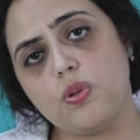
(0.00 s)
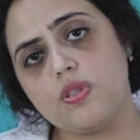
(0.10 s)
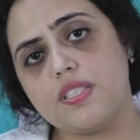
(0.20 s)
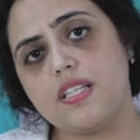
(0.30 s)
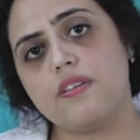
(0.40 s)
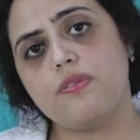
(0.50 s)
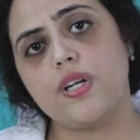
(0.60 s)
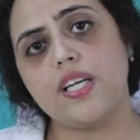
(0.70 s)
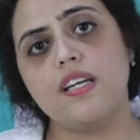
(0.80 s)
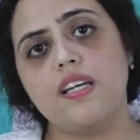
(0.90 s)

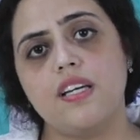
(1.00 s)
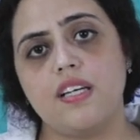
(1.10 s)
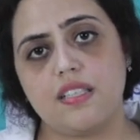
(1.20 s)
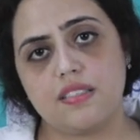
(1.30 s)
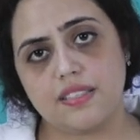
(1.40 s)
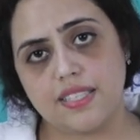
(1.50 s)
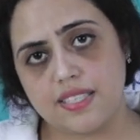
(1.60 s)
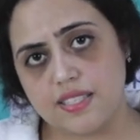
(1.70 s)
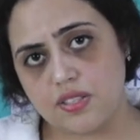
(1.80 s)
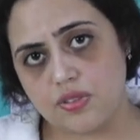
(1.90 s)
post-delivery
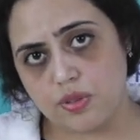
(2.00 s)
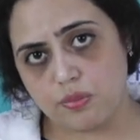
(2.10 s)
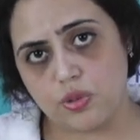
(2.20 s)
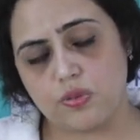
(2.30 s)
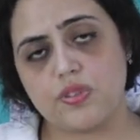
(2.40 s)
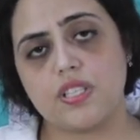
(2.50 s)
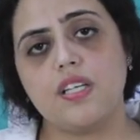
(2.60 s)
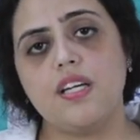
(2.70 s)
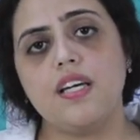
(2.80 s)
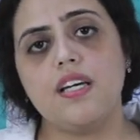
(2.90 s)
it is removed.
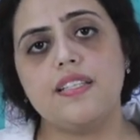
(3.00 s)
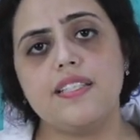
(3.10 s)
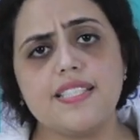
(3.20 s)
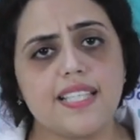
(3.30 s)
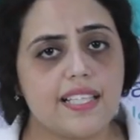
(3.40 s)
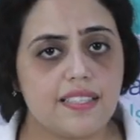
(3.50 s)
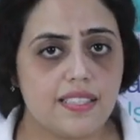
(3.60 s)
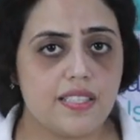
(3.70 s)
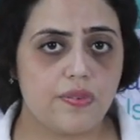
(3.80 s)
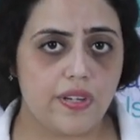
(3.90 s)
This
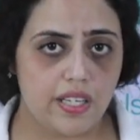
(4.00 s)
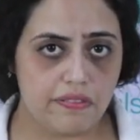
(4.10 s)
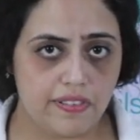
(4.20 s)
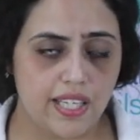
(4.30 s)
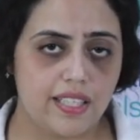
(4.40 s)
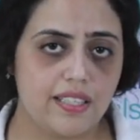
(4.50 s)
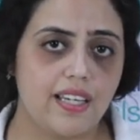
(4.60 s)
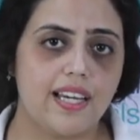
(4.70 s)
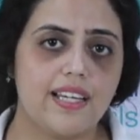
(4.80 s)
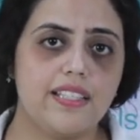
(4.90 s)
catheter is very fine
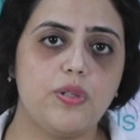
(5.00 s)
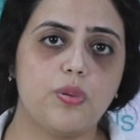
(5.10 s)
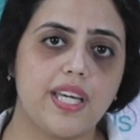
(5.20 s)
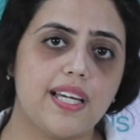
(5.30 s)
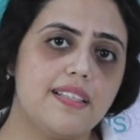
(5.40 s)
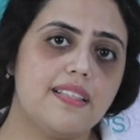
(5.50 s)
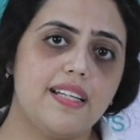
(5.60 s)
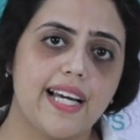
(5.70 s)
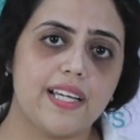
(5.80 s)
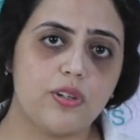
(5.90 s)
and you can
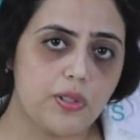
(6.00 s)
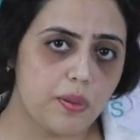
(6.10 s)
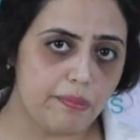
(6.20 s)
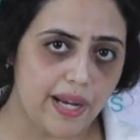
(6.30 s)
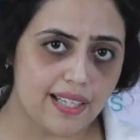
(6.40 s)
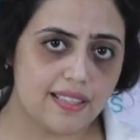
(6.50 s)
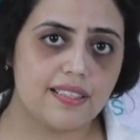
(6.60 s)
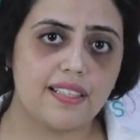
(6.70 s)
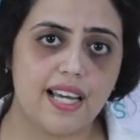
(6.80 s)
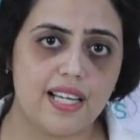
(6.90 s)
lie on your back
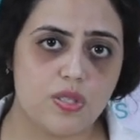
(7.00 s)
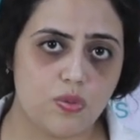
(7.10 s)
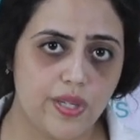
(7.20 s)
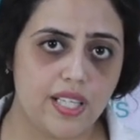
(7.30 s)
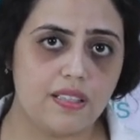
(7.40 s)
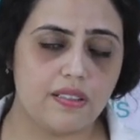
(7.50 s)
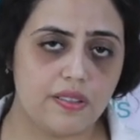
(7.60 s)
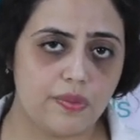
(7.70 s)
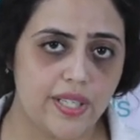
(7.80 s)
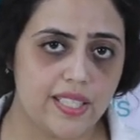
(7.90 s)
as well
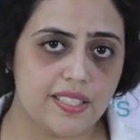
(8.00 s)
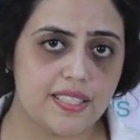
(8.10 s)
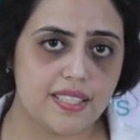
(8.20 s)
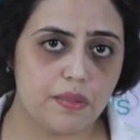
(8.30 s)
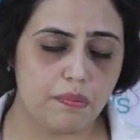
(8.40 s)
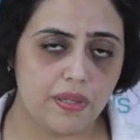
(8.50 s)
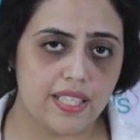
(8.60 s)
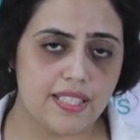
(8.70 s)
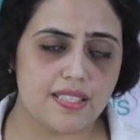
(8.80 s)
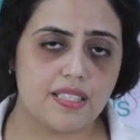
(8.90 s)
when it is in
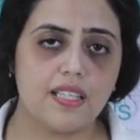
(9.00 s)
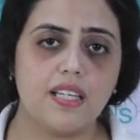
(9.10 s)
place.